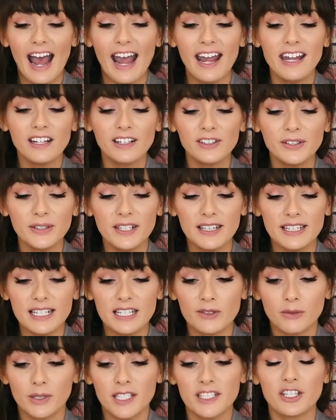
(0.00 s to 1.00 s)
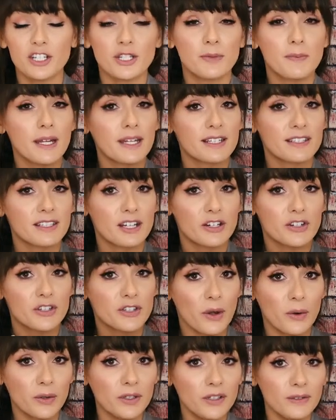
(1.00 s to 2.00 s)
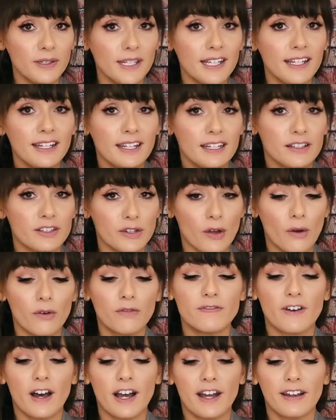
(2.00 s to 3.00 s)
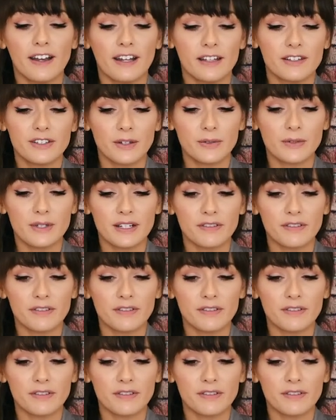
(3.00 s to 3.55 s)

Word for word: I included these ones just because they're so unique and so fun and so